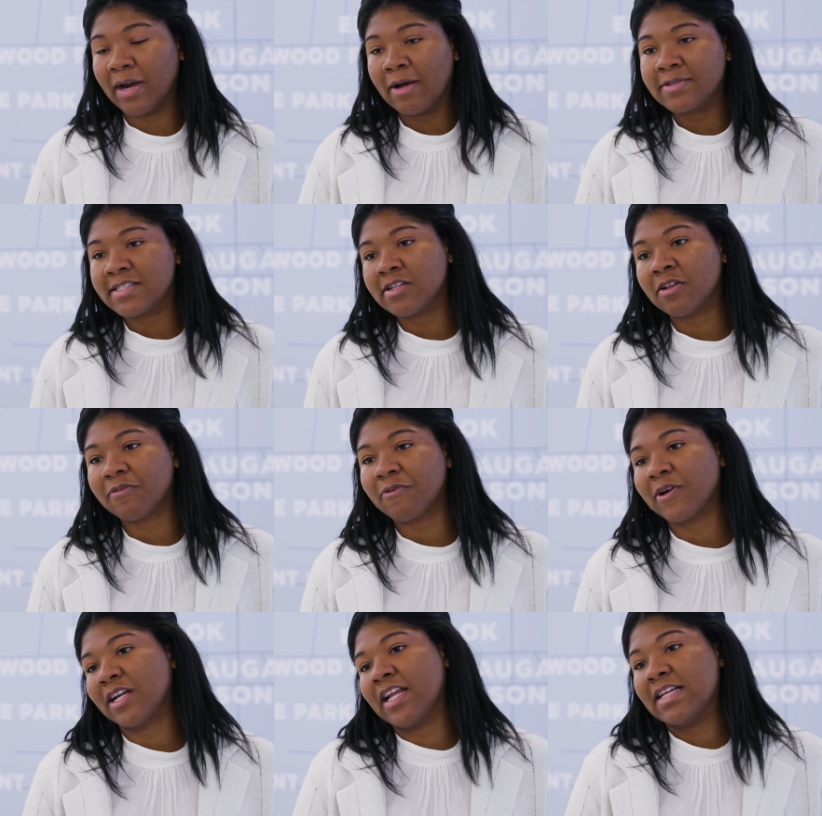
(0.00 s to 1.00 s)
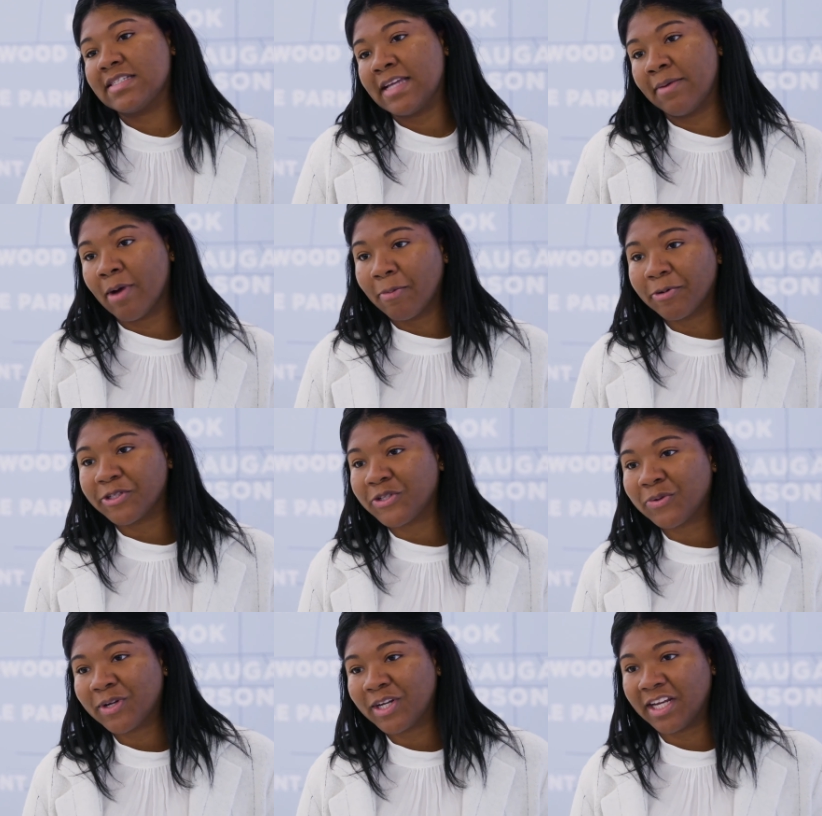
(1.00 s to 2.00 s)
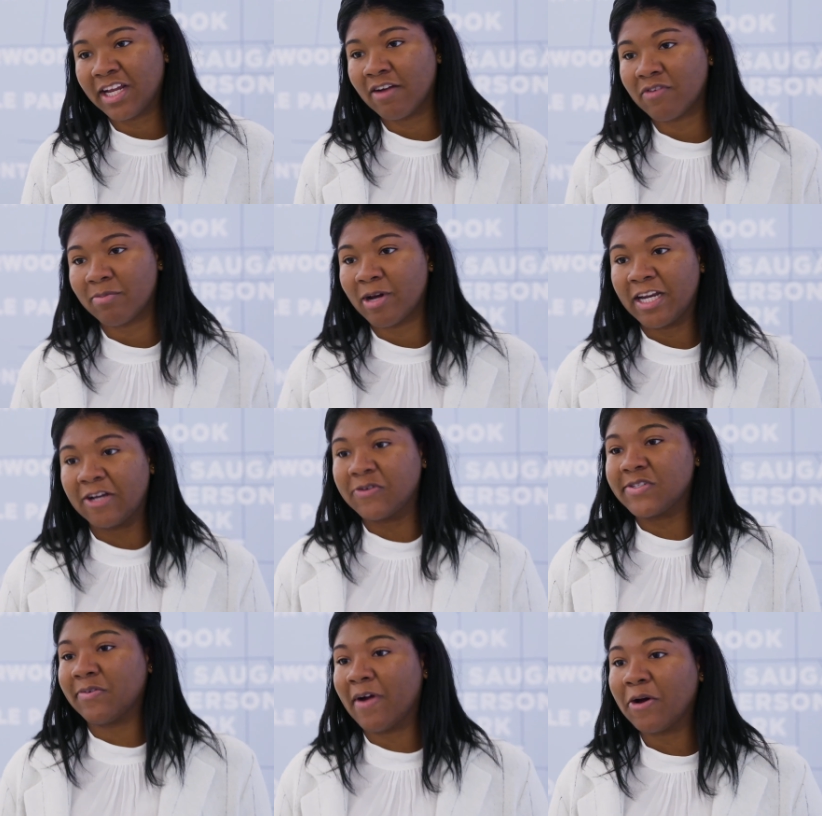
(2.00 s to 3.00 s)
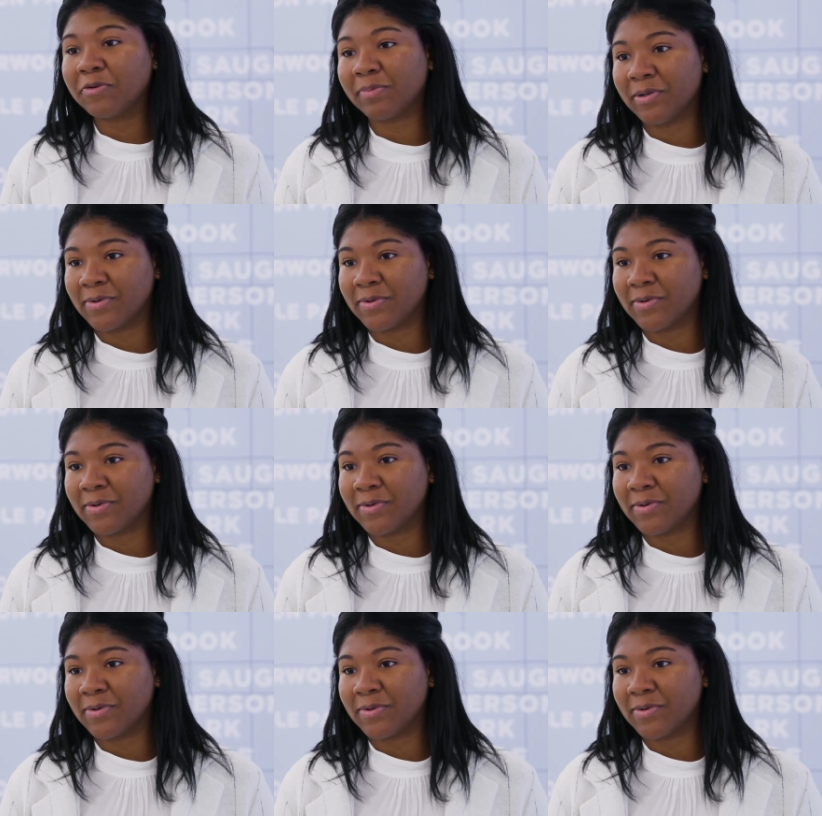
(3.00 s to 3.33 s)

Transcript: but I was still afforded that same opportunity everybody else around me